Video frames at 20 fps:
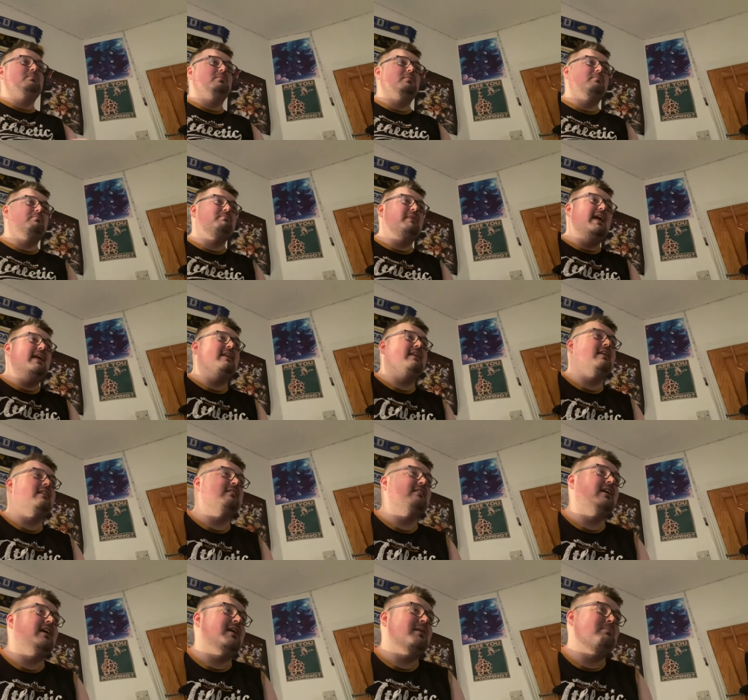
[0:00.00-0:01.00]

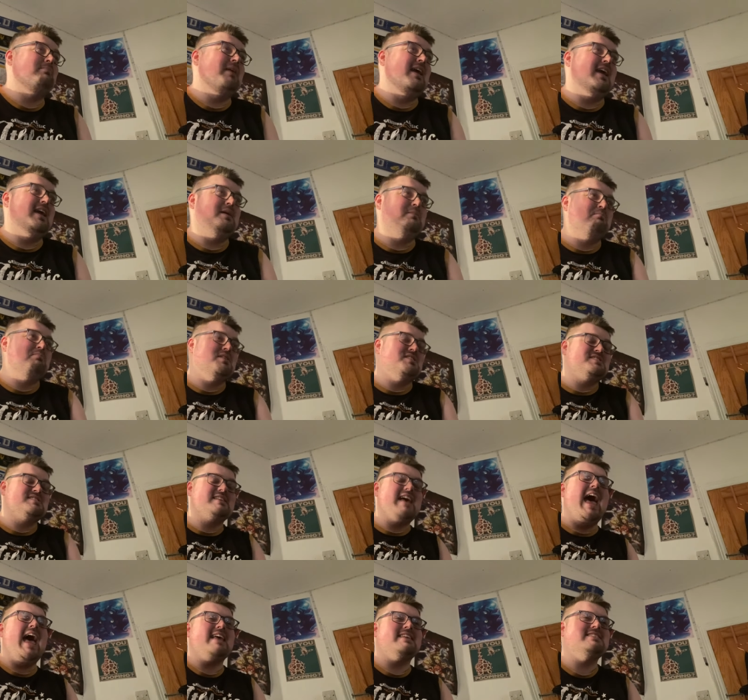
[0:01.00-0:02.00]
immediately be
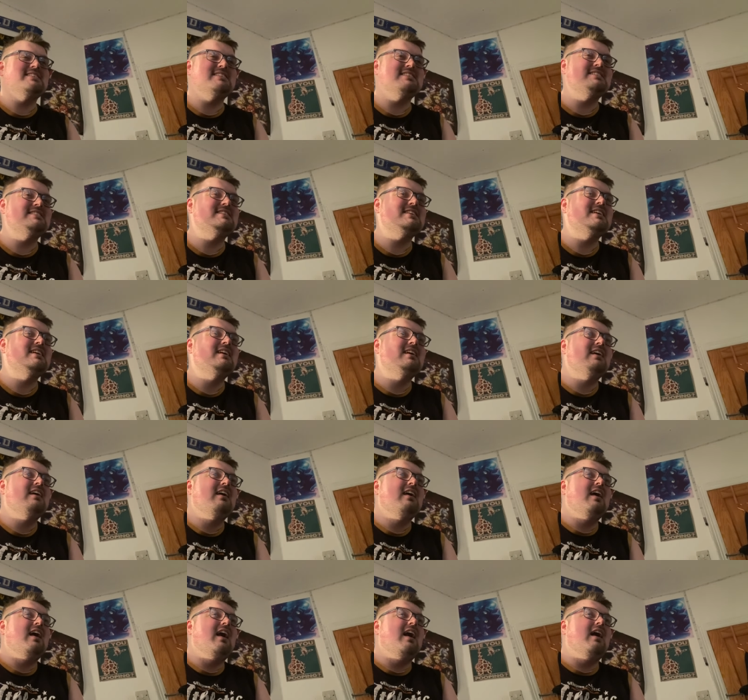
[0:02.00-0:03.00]
possessed
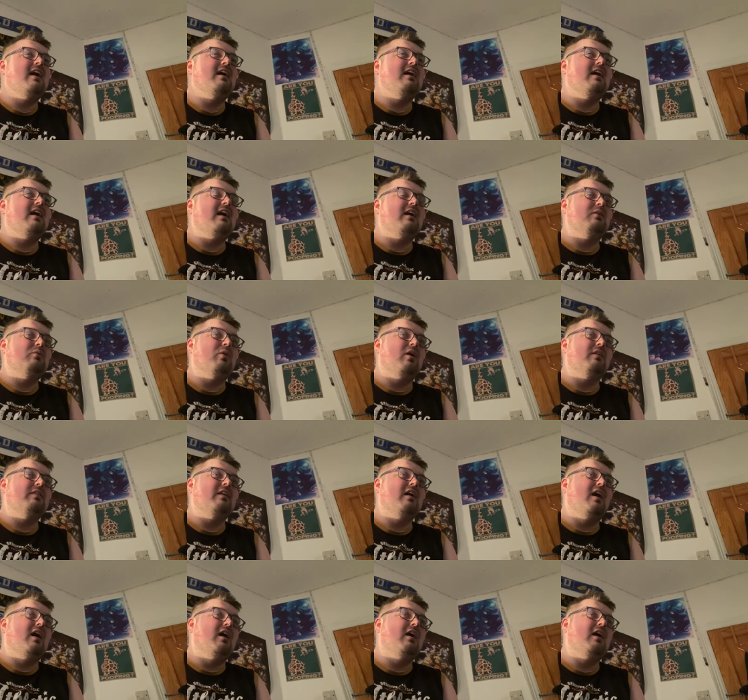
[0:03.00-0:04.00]
and
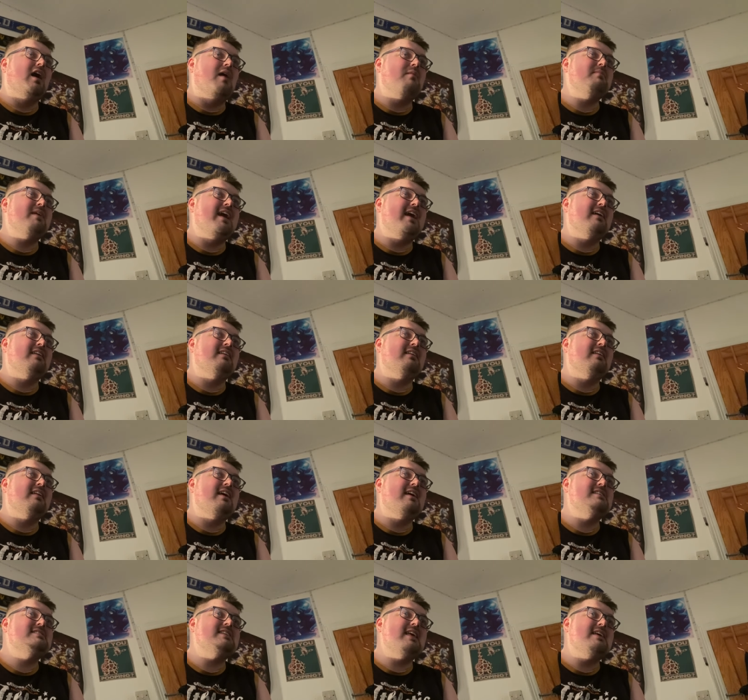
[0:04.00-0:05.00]
whatnot. I mean,
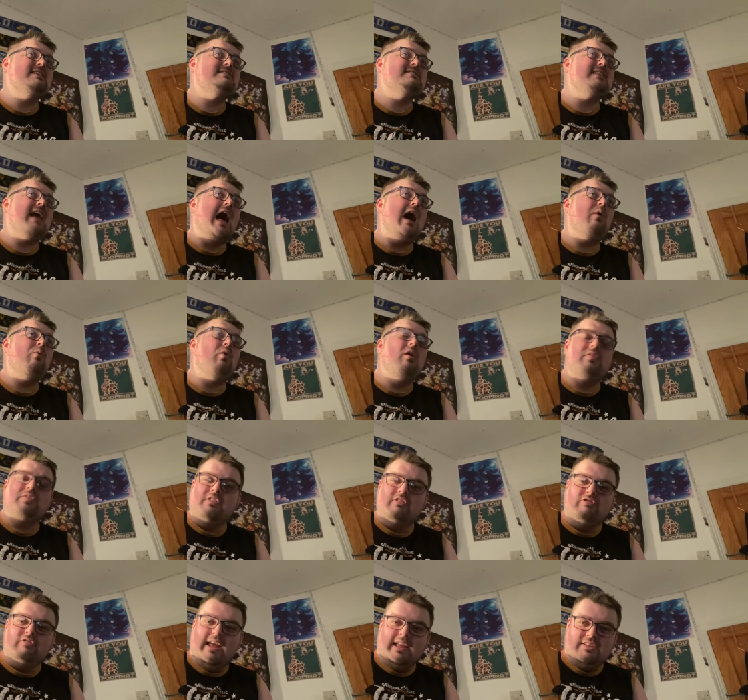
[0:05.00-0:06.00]
is is that what
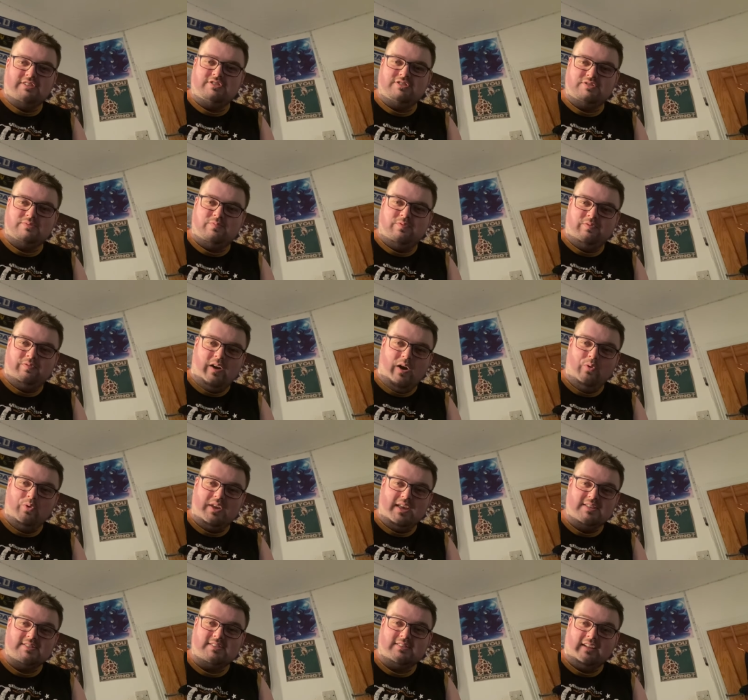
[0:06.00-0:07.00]
the rich
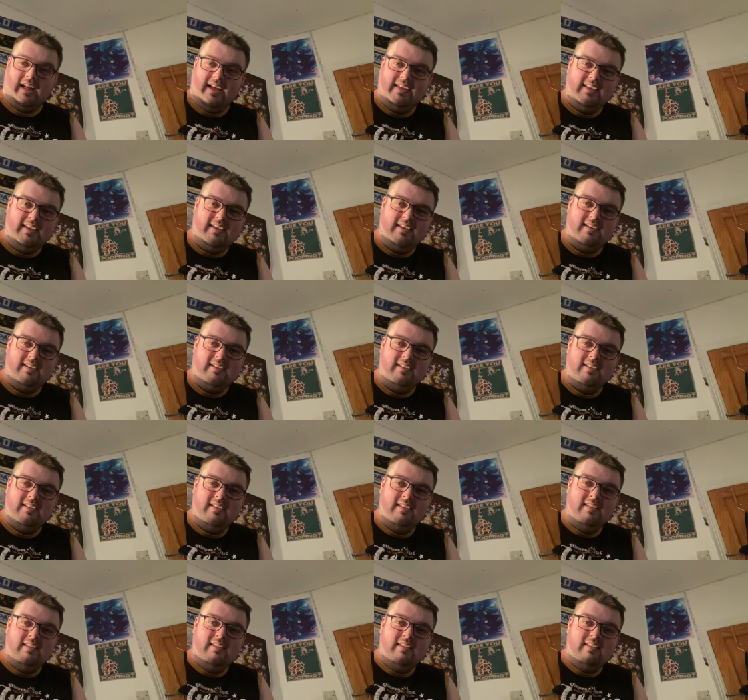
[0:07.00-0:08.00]
folk is like?
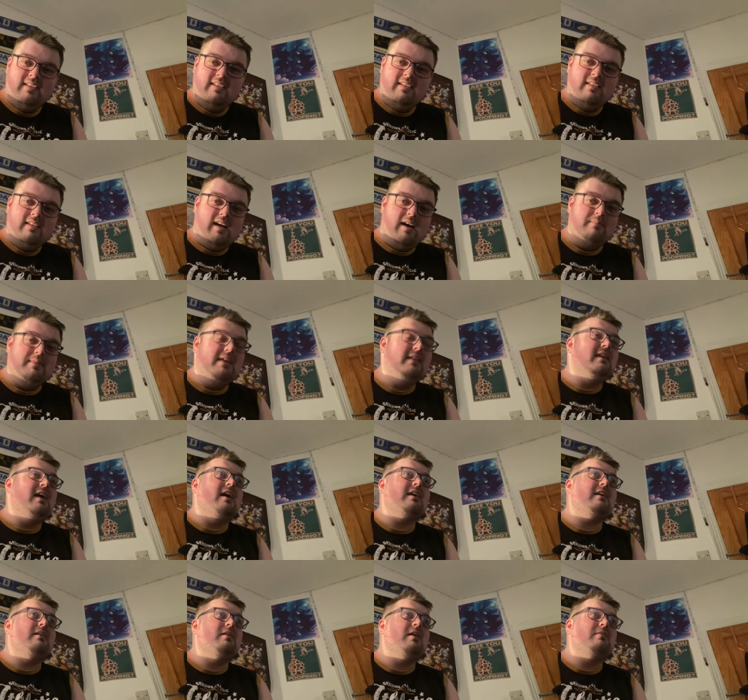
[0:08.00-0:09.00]
I mean,
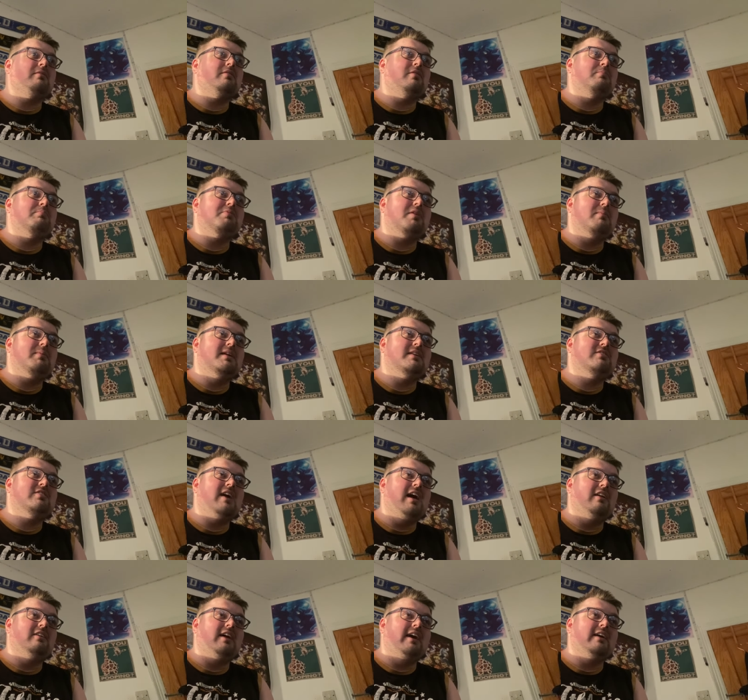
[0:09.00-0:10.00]
I, c- I can probably
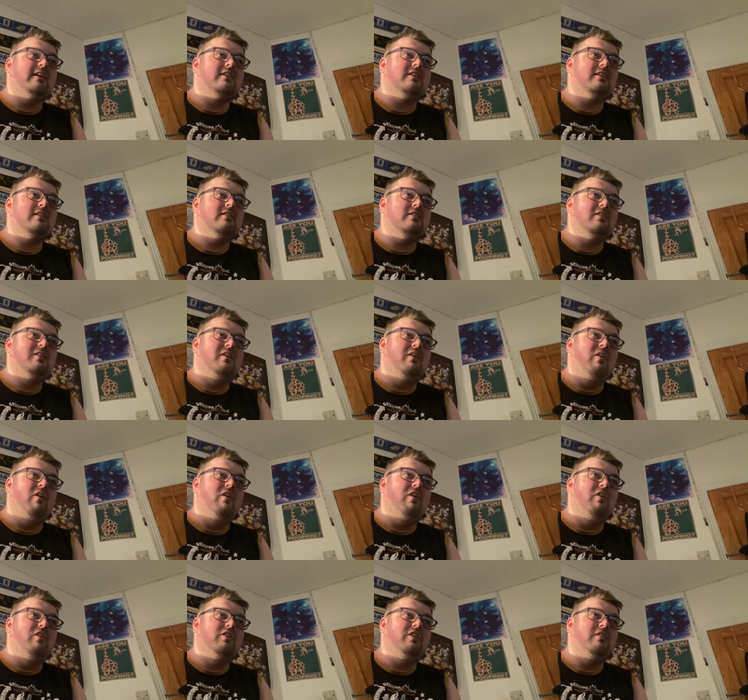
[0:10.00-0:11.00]
tell like
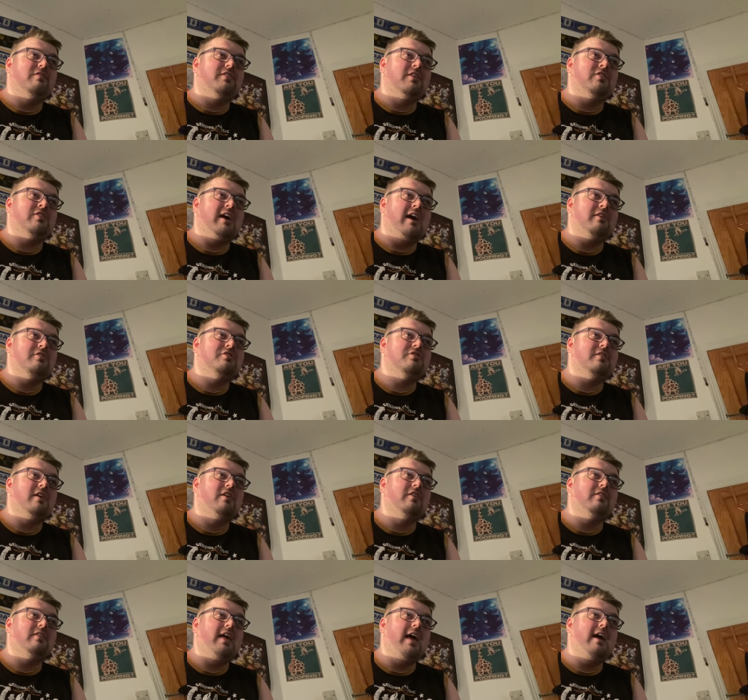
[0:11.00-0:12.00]
all of the
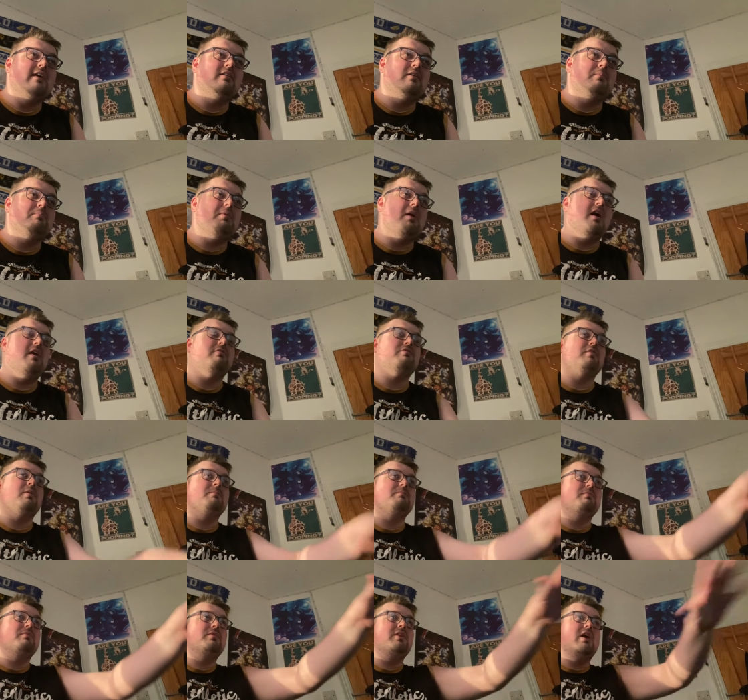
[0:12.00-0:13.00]
townsfolk there, apart
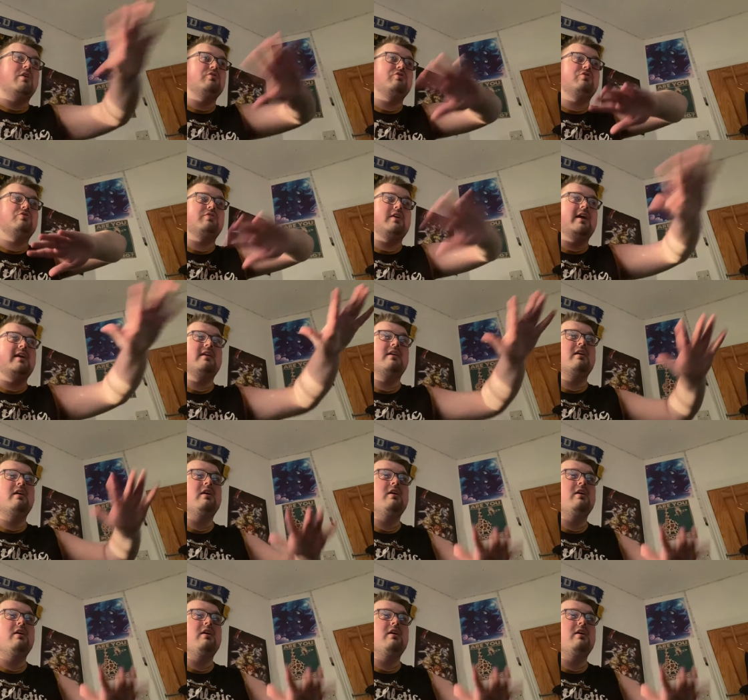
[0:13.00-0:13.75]
from those three,